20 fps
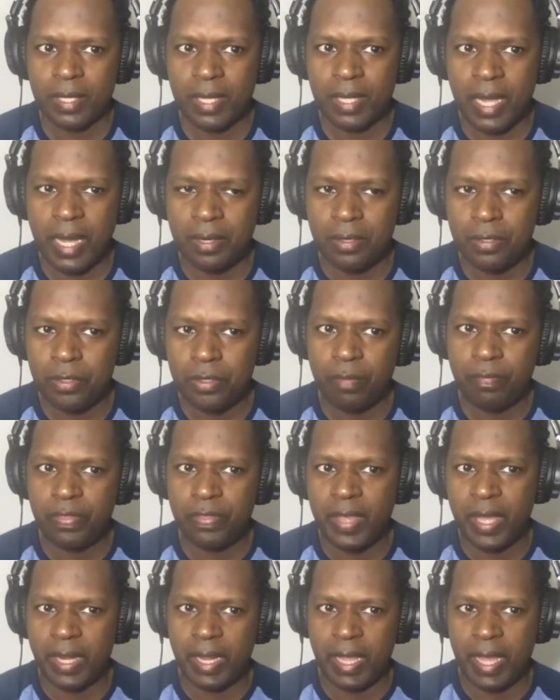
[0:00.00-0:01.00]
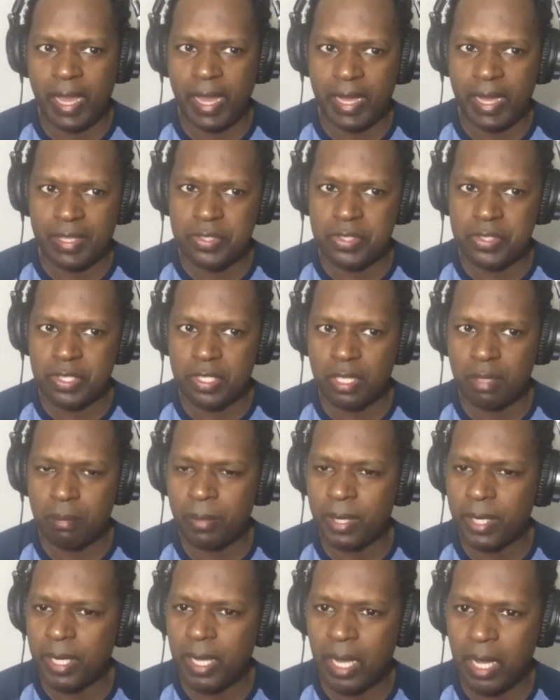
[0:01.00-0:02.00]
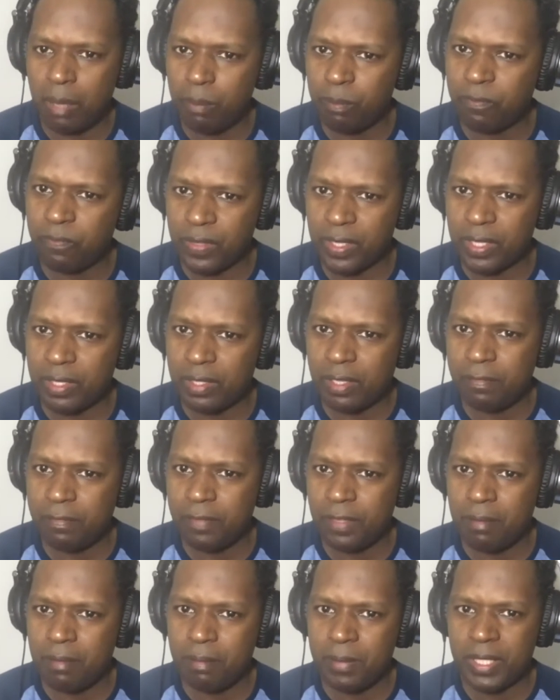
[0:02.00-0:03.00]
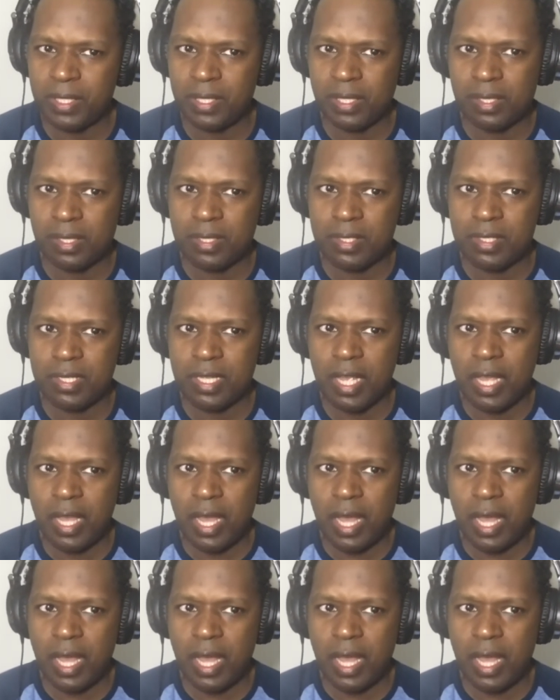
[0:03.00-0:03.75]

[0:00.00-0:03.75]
I don't know if that adds to the macabre feel of him, because